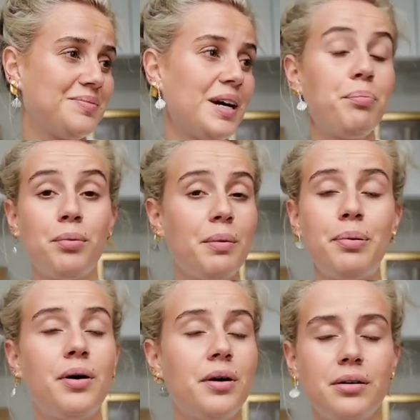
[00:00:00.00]

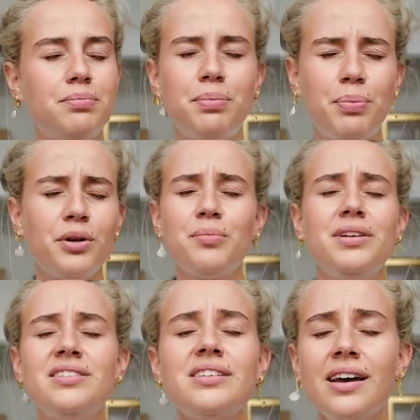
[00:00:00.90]
appointment